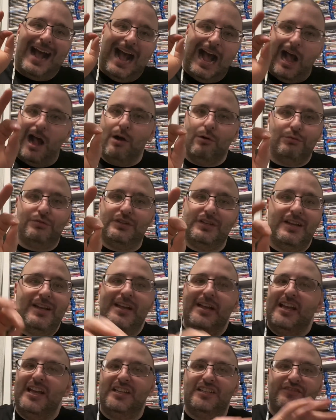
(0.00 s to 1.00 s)
out
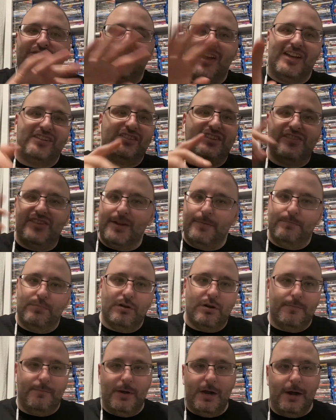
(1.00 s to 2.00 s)
as fast as they
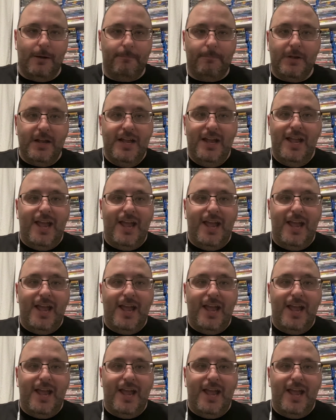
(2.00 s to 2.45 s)
put them up.